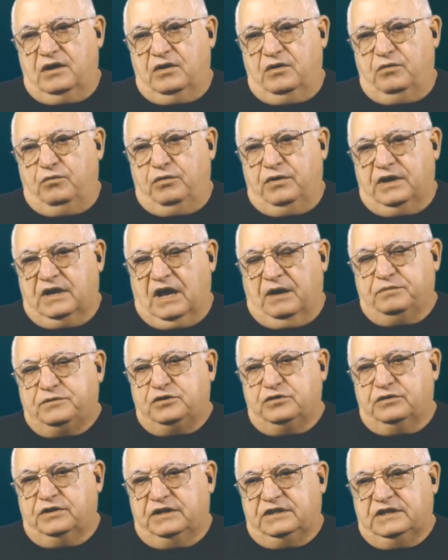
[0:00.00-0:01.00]
we
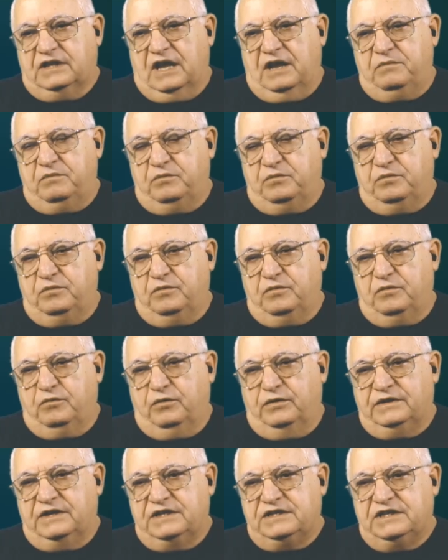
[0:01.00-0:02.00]
capture the time
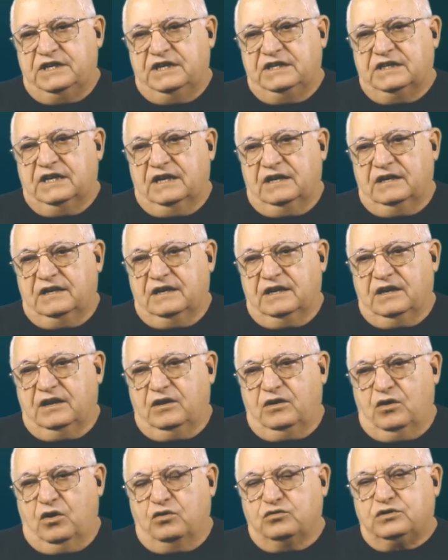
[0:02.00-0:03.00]
when the signal
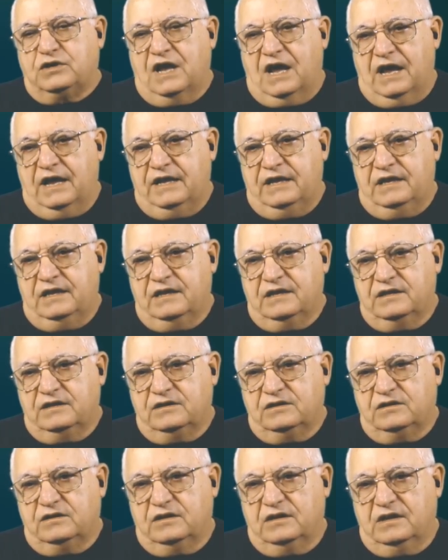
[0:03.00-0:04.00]
goes high,
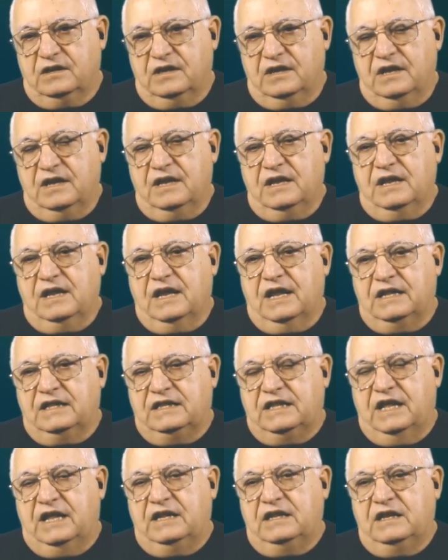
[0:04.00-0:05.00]
and
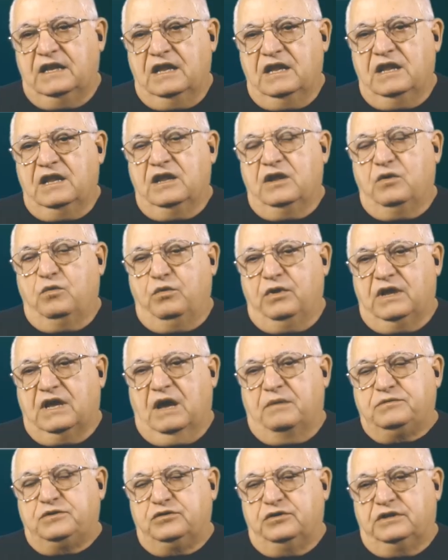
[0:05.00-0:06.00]
then we
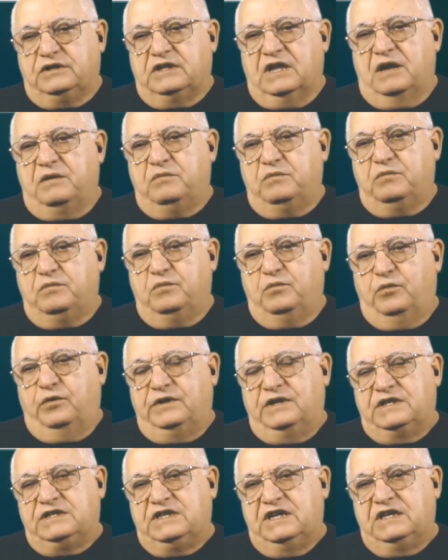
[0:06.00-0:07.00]
capture the time when
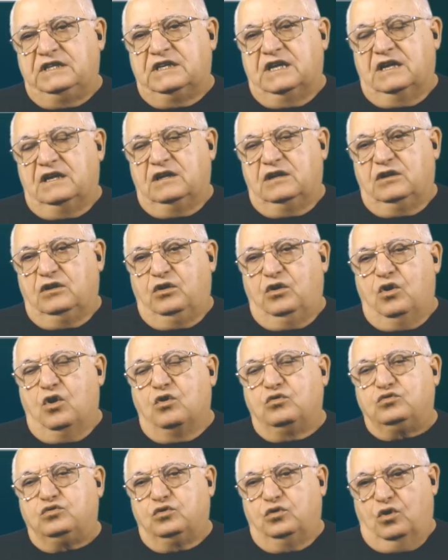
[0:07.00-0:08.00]
the signal
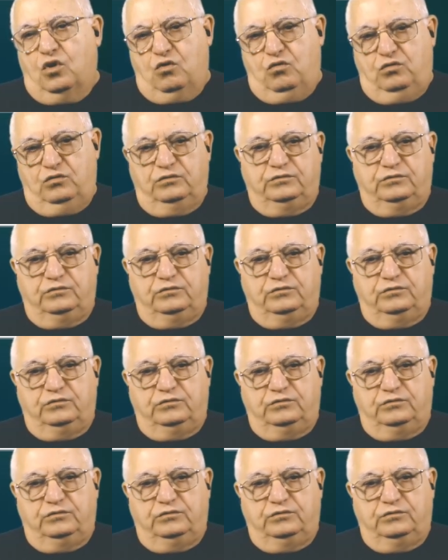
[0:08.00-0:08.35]
goes low.